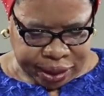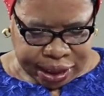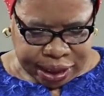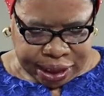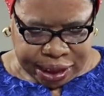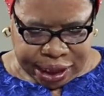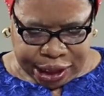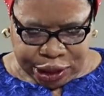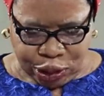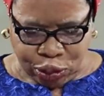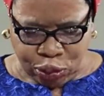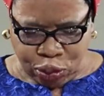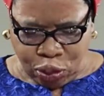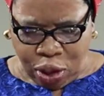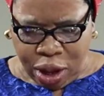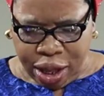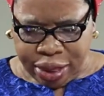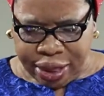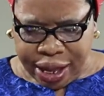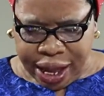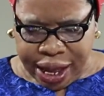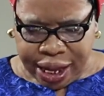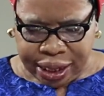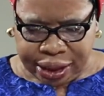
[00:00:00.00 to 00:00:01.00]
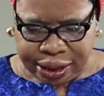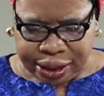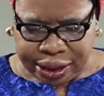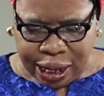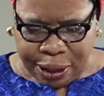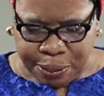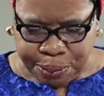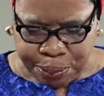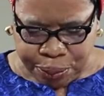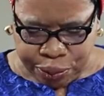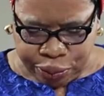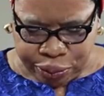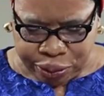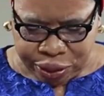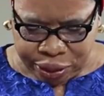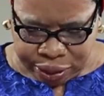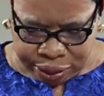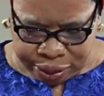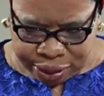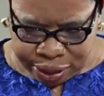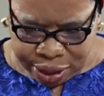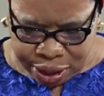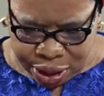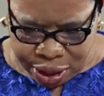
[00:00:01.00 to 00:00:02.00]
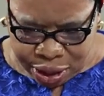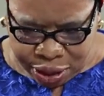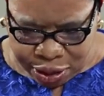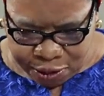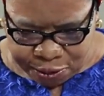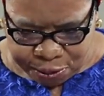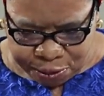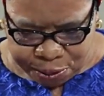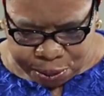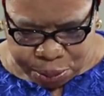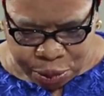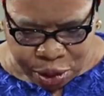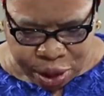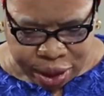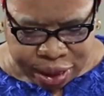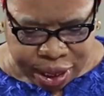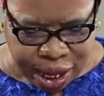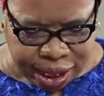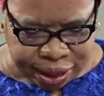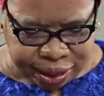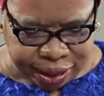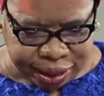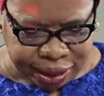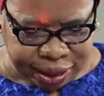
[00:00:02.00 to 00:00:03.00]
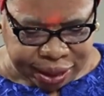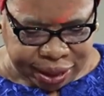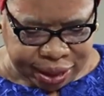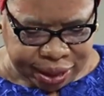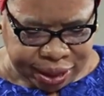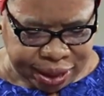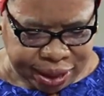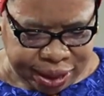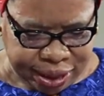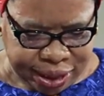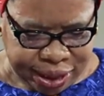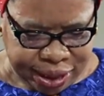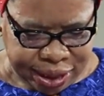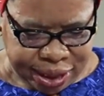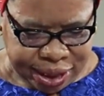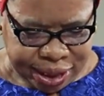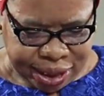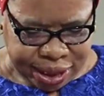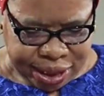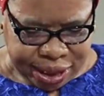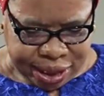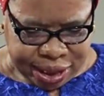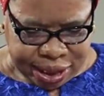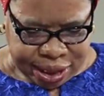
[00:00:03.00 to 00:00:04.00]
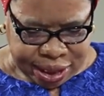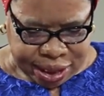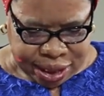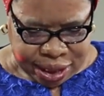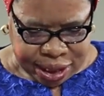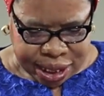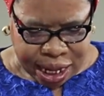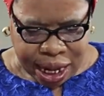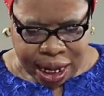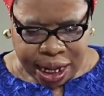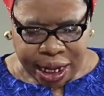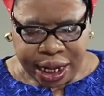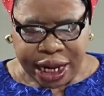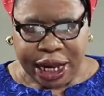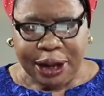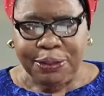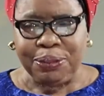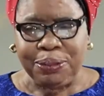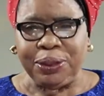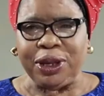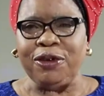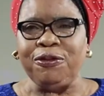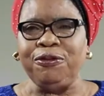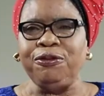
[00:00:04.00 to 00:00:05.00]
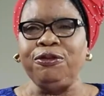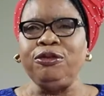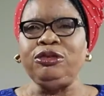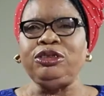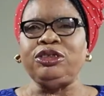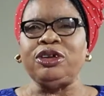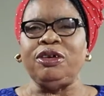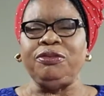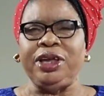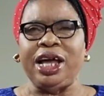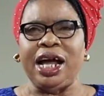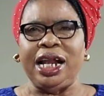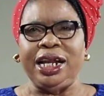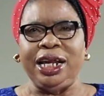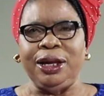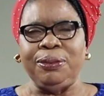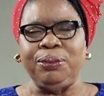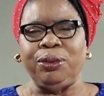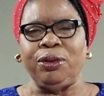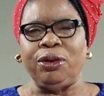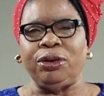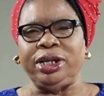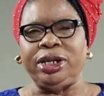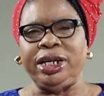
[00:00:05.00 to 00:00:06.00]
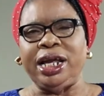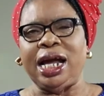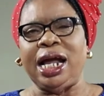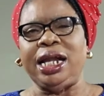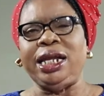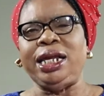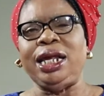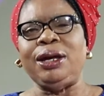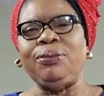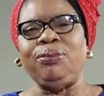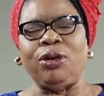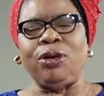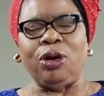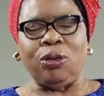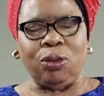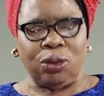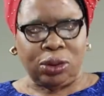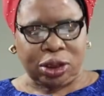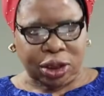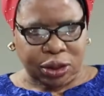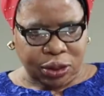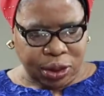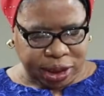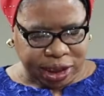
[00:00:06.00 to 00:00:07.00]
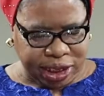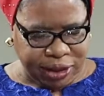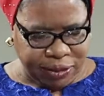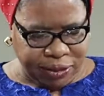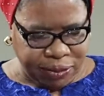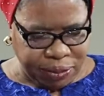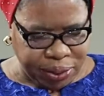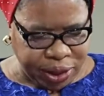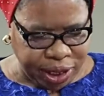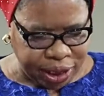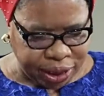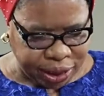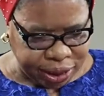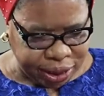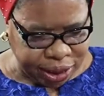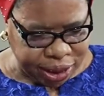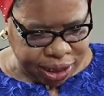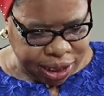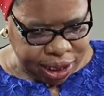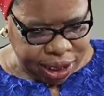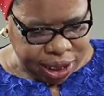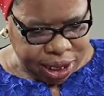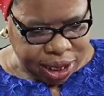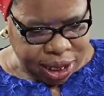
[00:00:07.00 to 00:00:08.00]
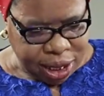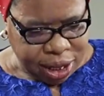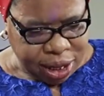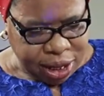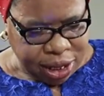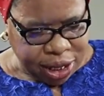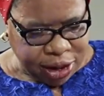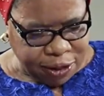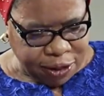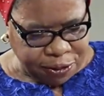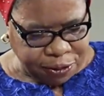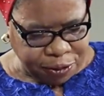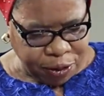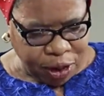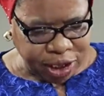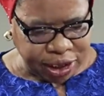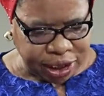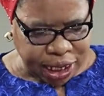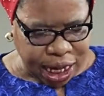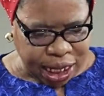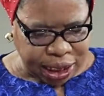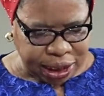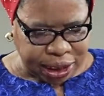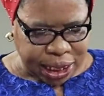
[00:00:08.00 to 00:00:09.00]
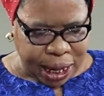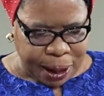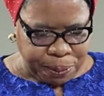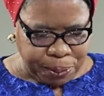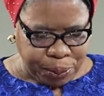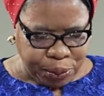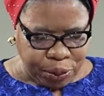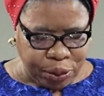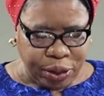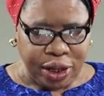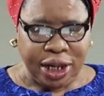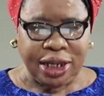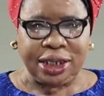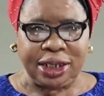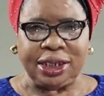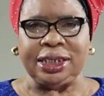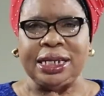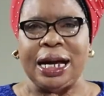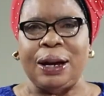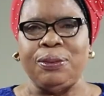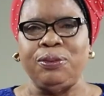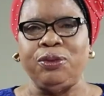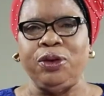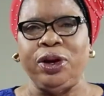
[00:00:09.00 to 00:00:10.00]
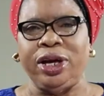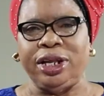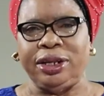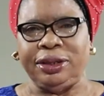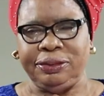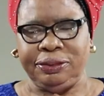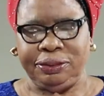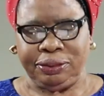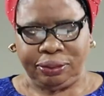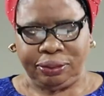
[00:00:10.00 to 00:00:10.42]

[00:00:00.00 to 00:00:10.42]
The two other examples of mothers that reaped the fruit of their labor was not in vain. The first example is Samuel.